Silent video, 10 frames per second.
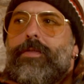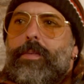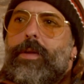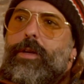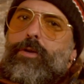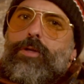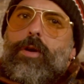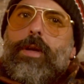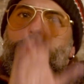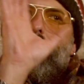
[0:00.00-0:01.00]
I mean, you're
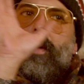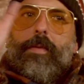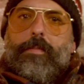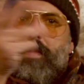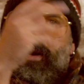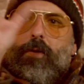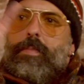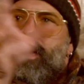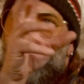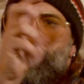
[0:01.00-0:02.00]
talking about the bigger
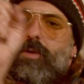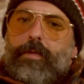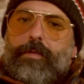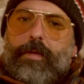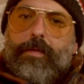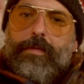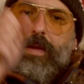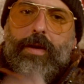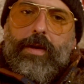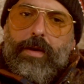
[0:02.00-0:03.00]
picture of, of
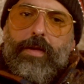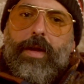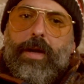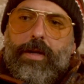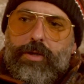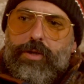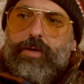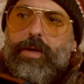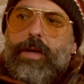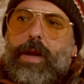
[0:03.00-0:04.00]
the the
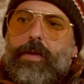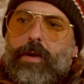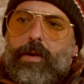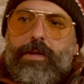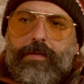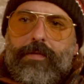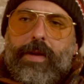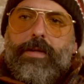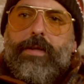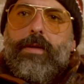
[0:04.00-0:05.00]
industry and how the arts
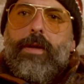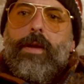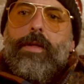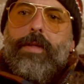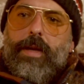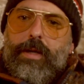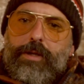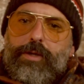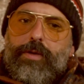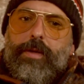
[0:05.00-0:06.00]
affected the
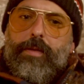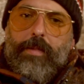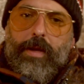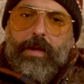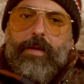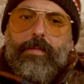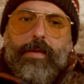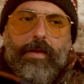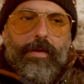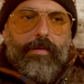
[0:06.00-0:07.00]
industry and the medium.
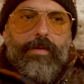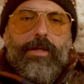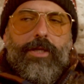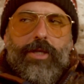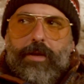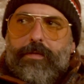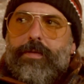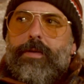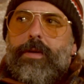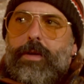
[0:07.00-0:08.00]
There was a
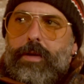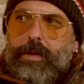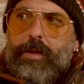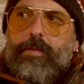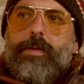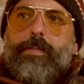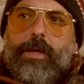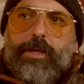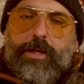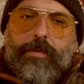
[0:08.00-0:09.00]
shift. Right. There was a
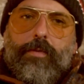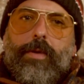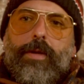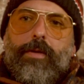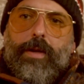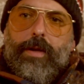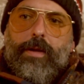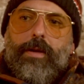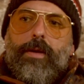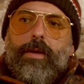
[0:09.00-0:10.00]
big shift when you hit
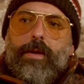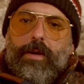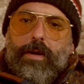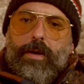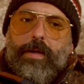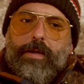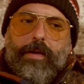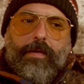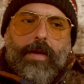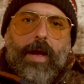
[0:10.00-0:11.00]
it. Uh, that
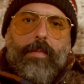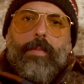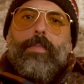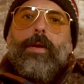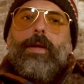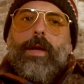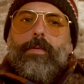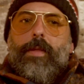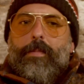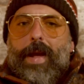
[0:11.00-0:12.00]
definitely happened. But yeah,
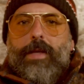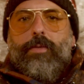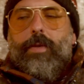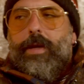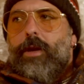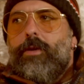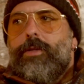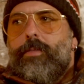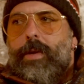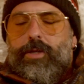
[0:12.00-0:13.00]
the past 20
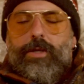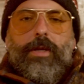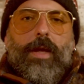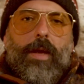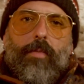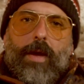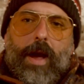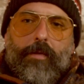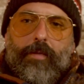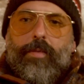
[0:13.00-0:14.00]
years, you mentioned a name, we
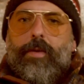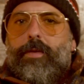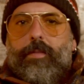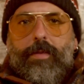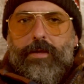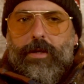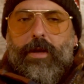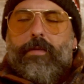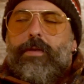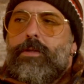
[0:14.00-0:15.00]
have to put on there Bill
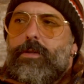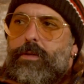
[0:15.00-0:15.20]
Sienkiewicz.